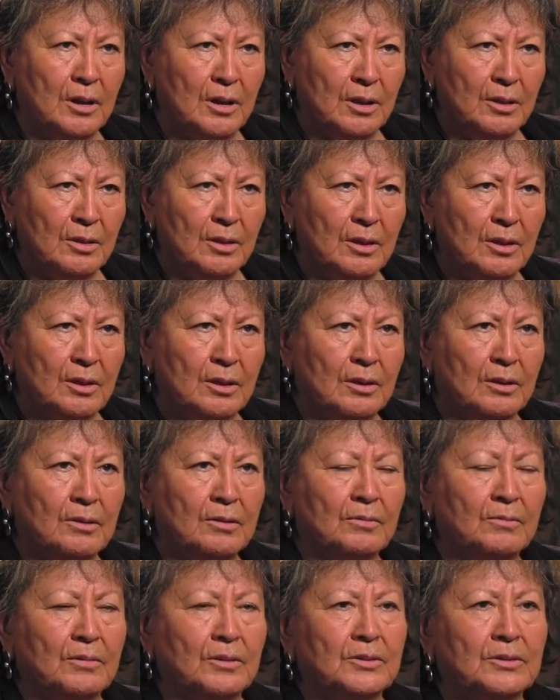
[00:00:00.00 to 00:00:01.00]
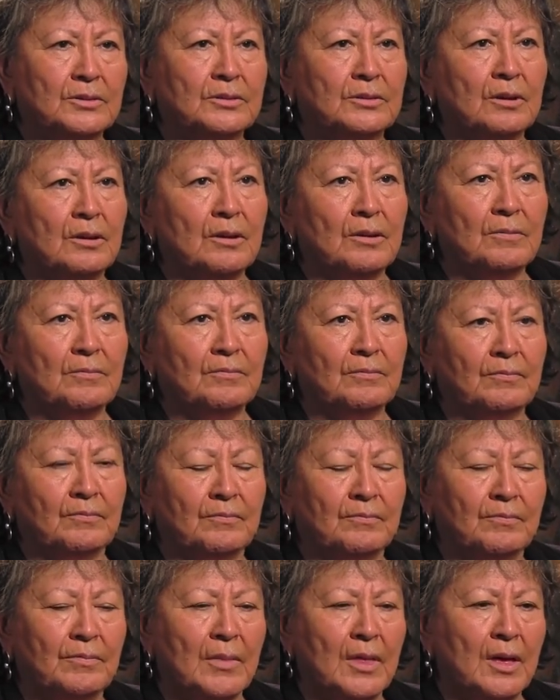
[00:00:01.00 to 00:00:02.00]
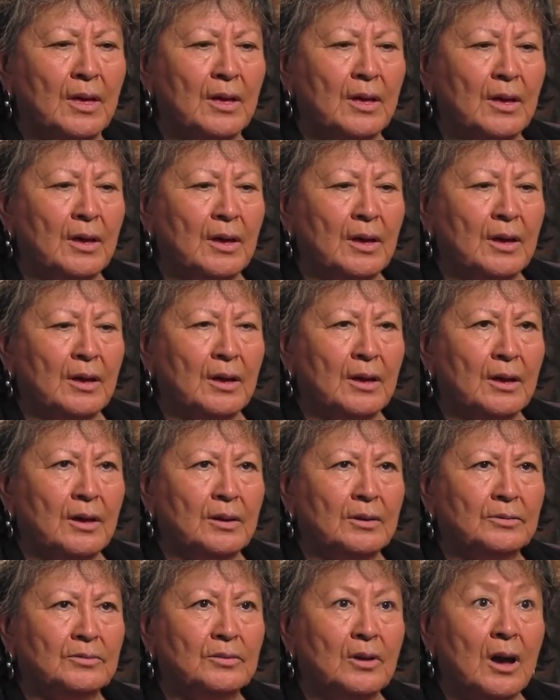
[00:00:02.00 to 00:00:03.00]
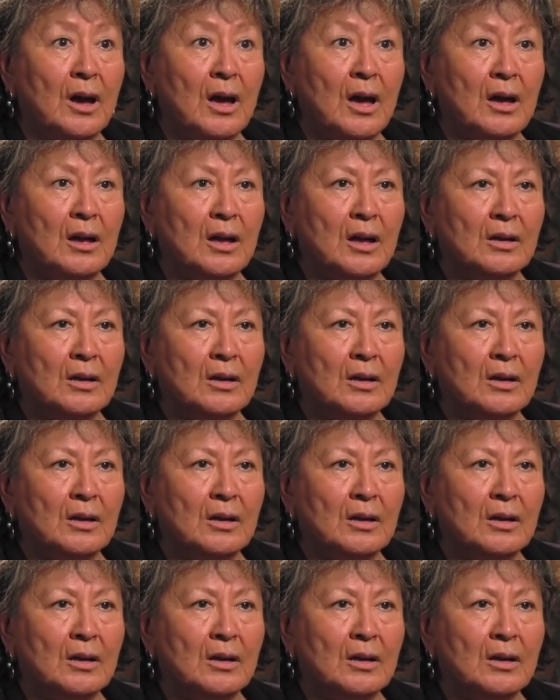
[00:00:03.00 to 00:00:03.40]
and then here was, um, so I had